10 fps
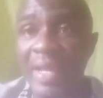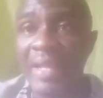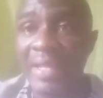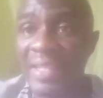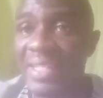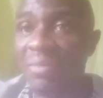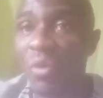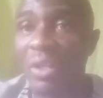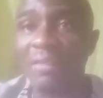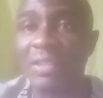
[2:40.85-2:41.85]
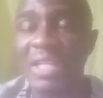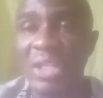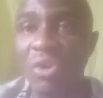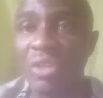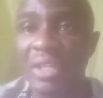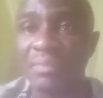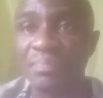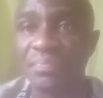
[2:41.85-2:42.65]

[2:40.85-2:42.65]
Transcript: list them one after the other.